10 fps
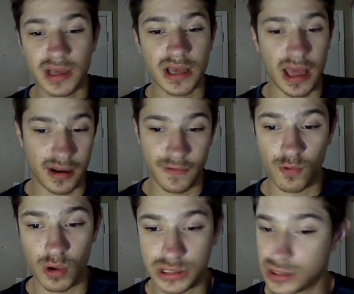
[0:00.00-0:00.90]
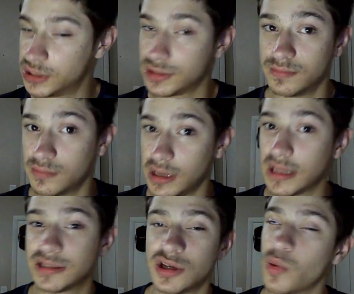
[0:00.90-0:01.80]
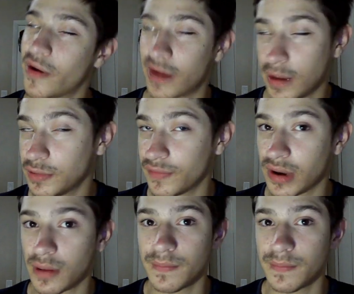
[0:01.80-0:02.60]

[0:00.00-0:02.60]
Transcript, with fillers: And of course, just it lets you know whenever I upload a video.